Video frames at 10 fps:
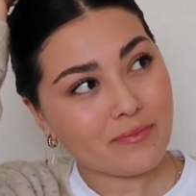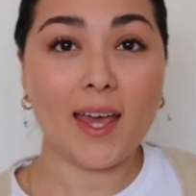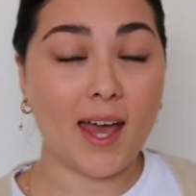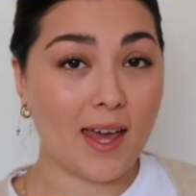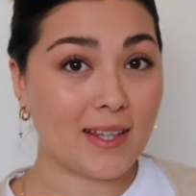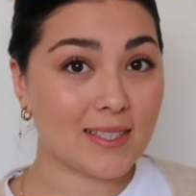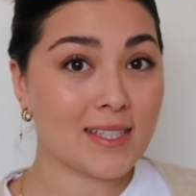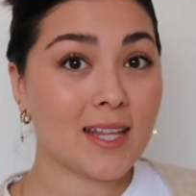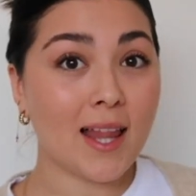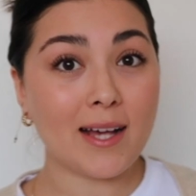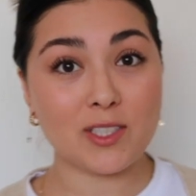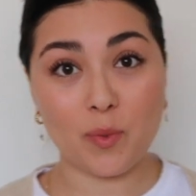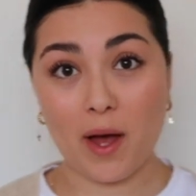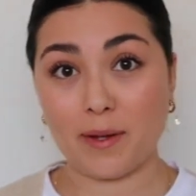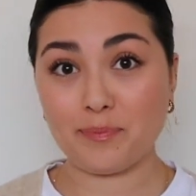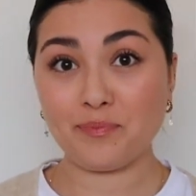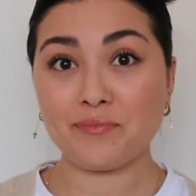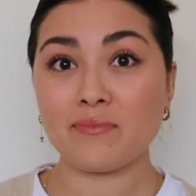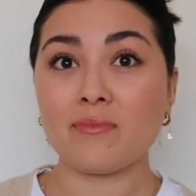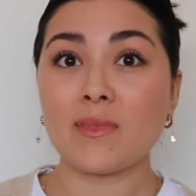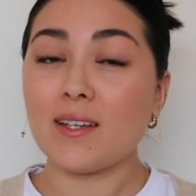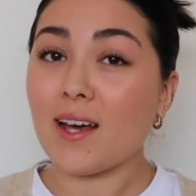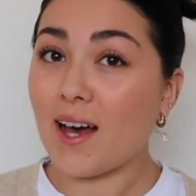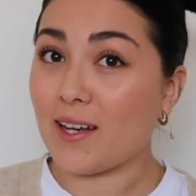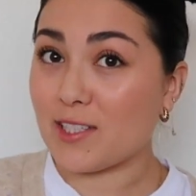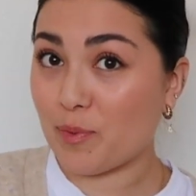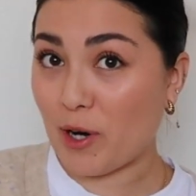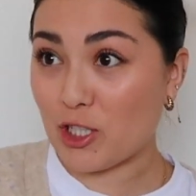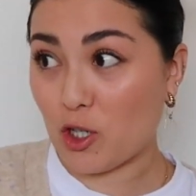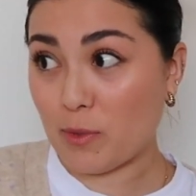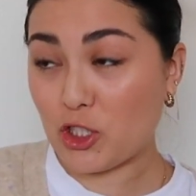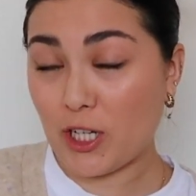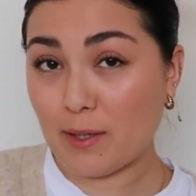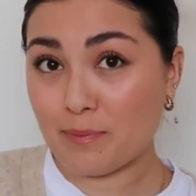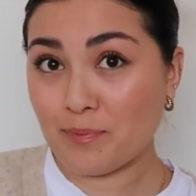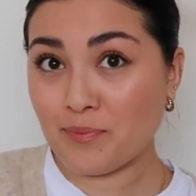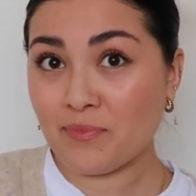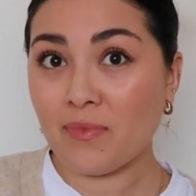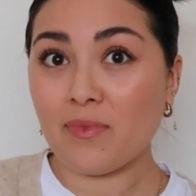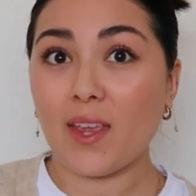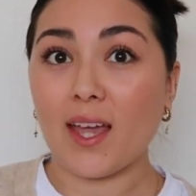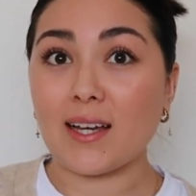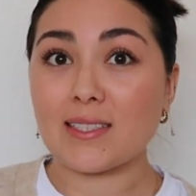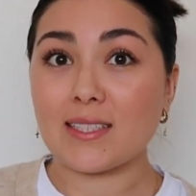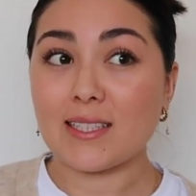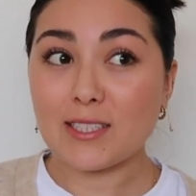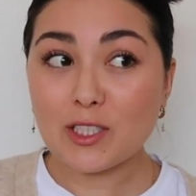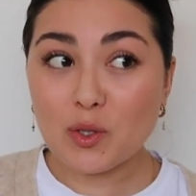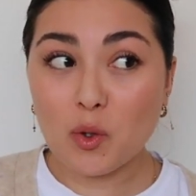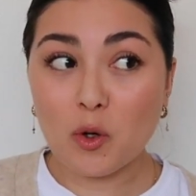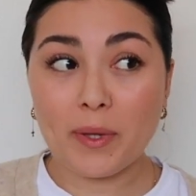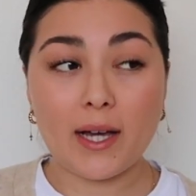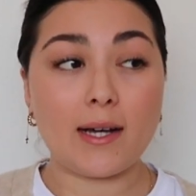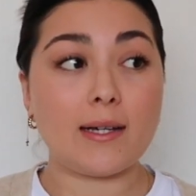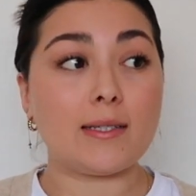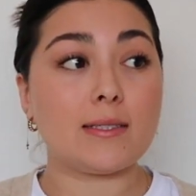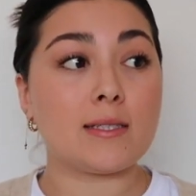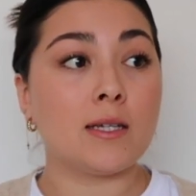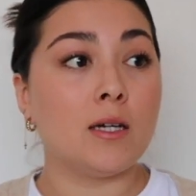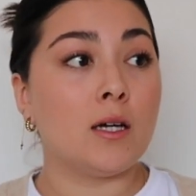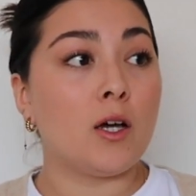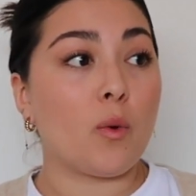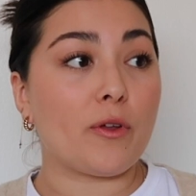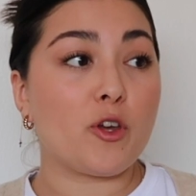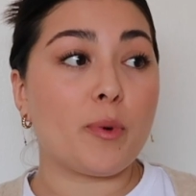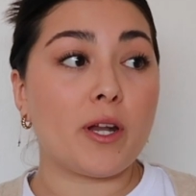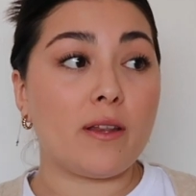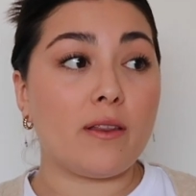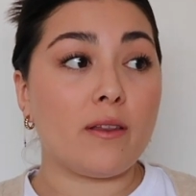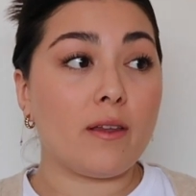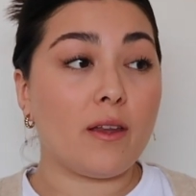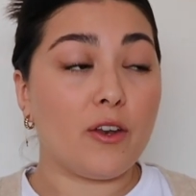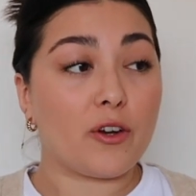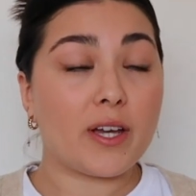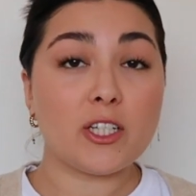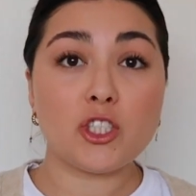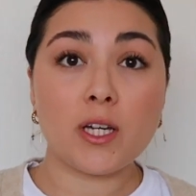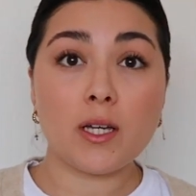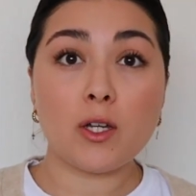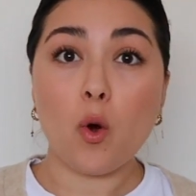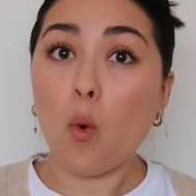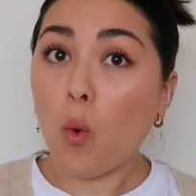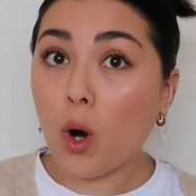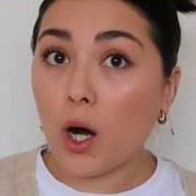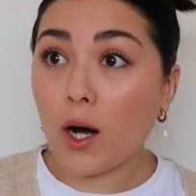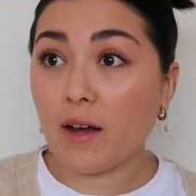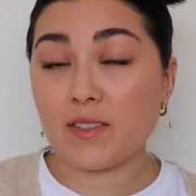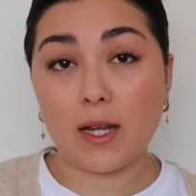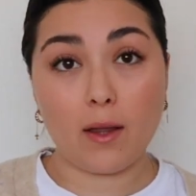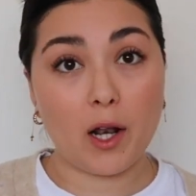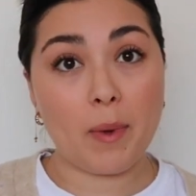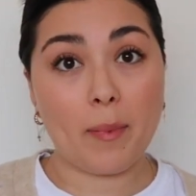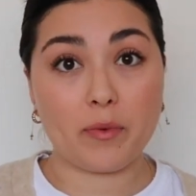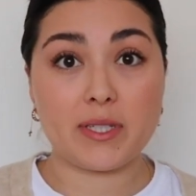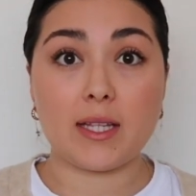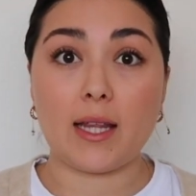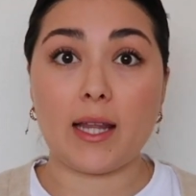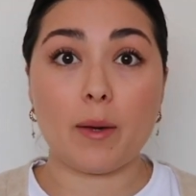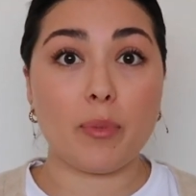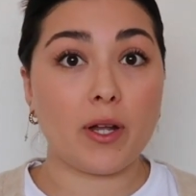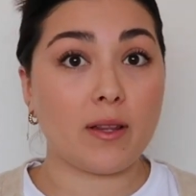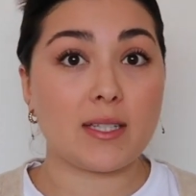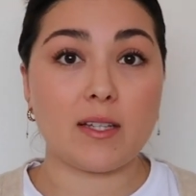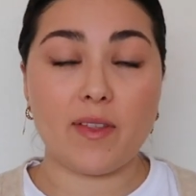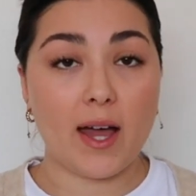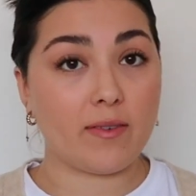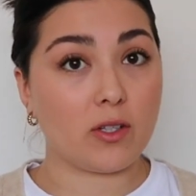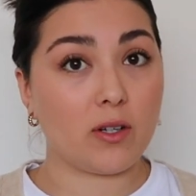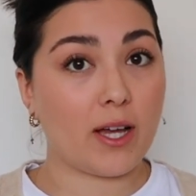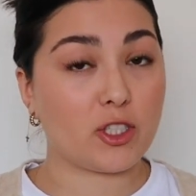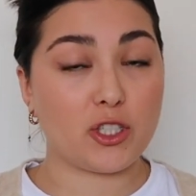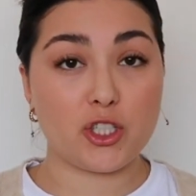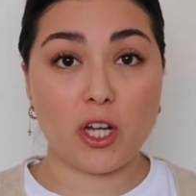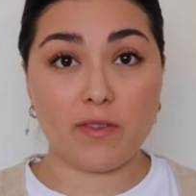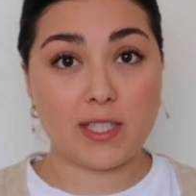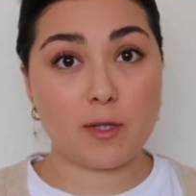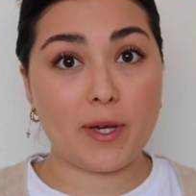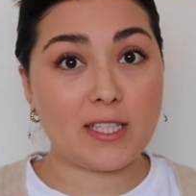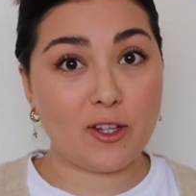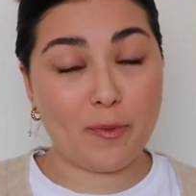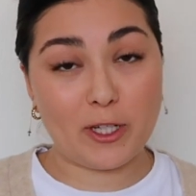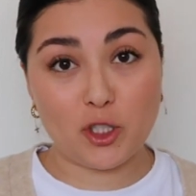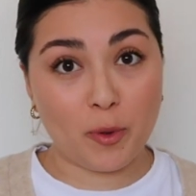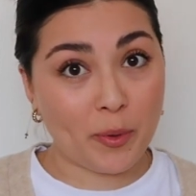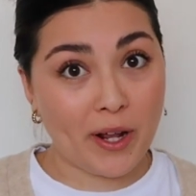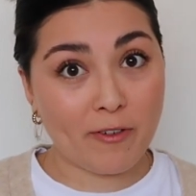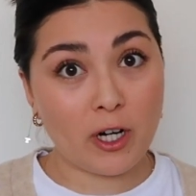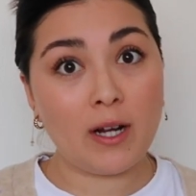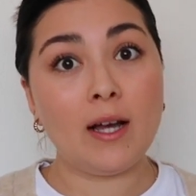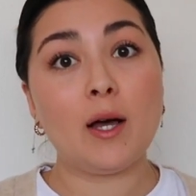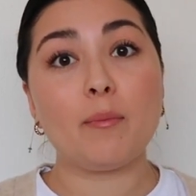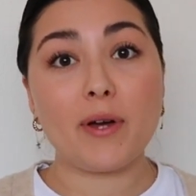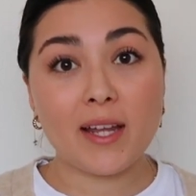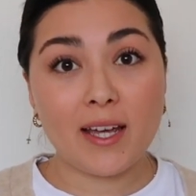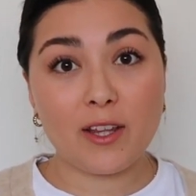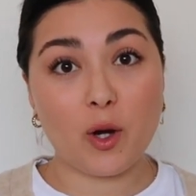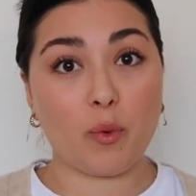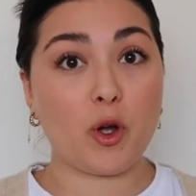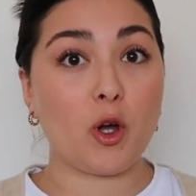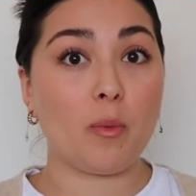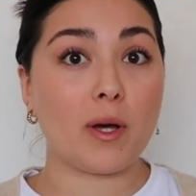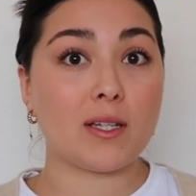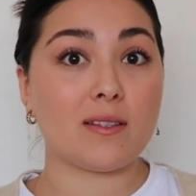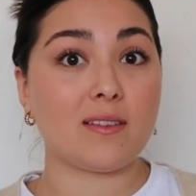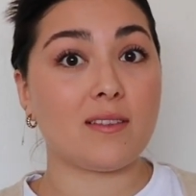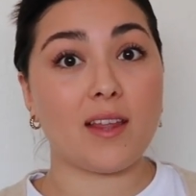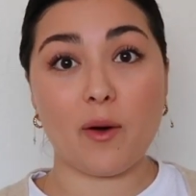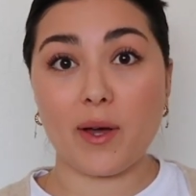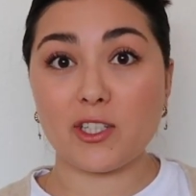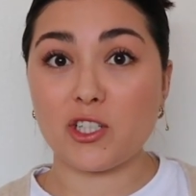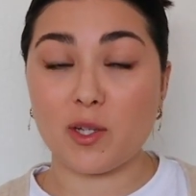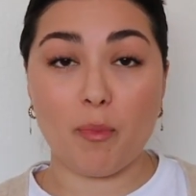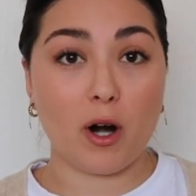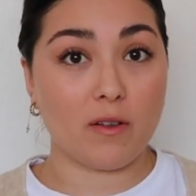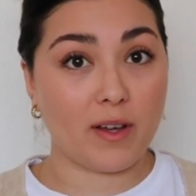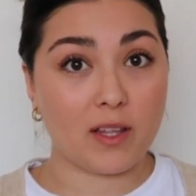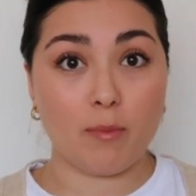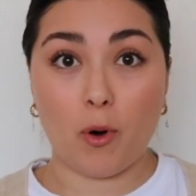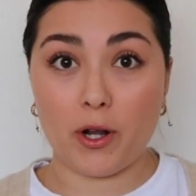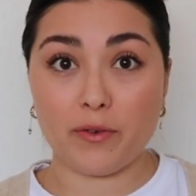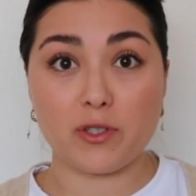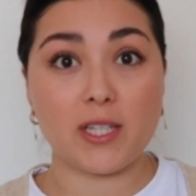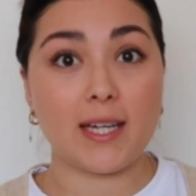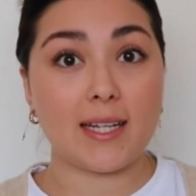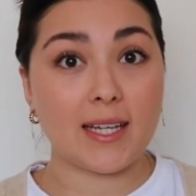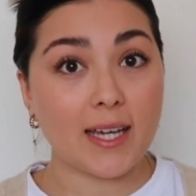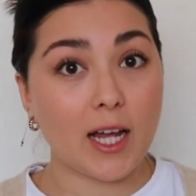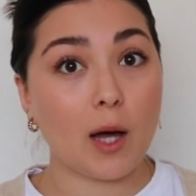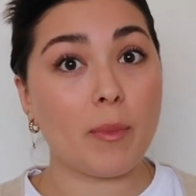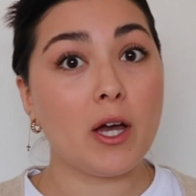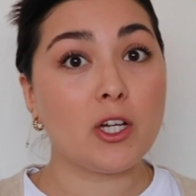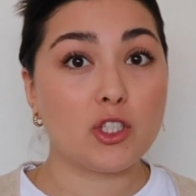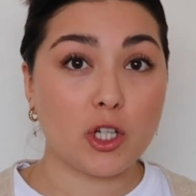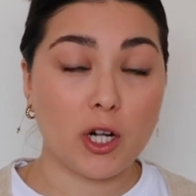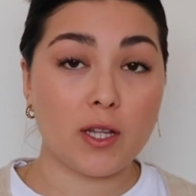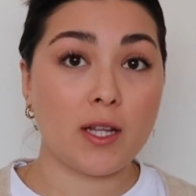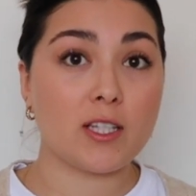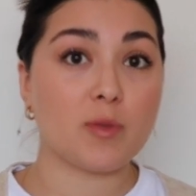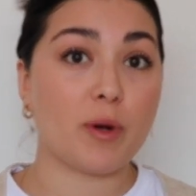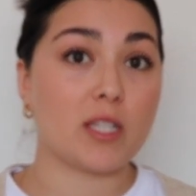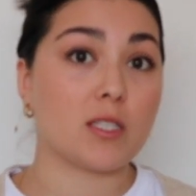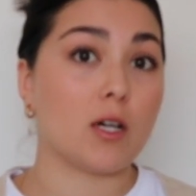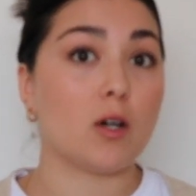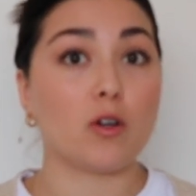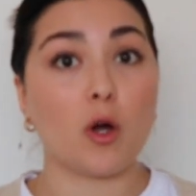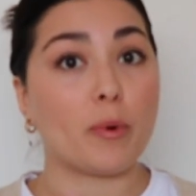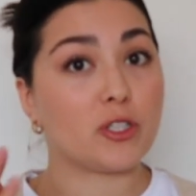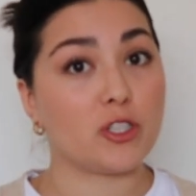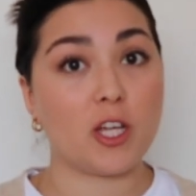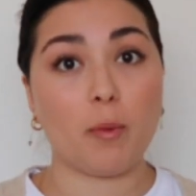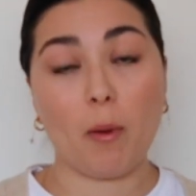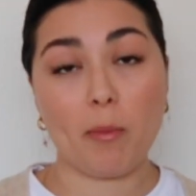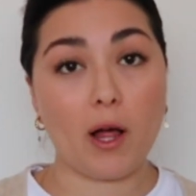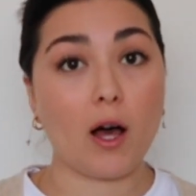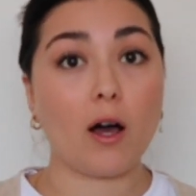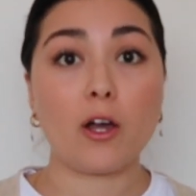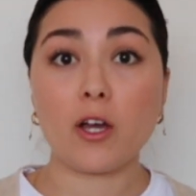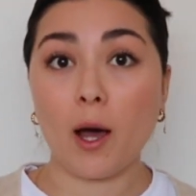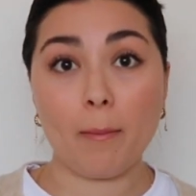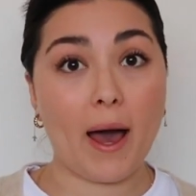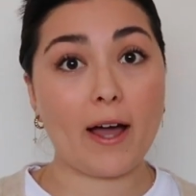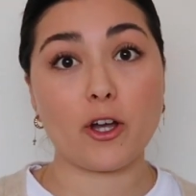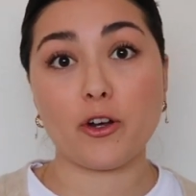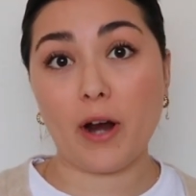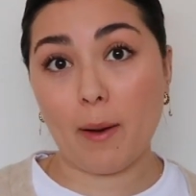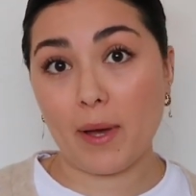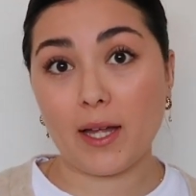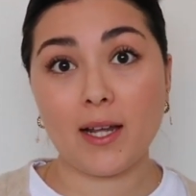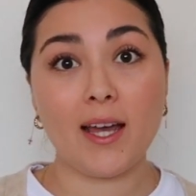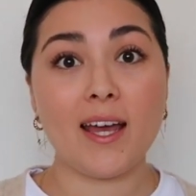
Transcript: Okay, this is the last one, an espresso machine. And this is cool because whether you put it in your kitchen, or I've seen a lot of people recently like putting this if they have a little extra shelving space in their bedroom or whatever, putting it in their room. That way it's just a part of like the morning routine. Get up, turn on the Nespresso, go brush your teeth, blah, blah, blah, come back, grab it.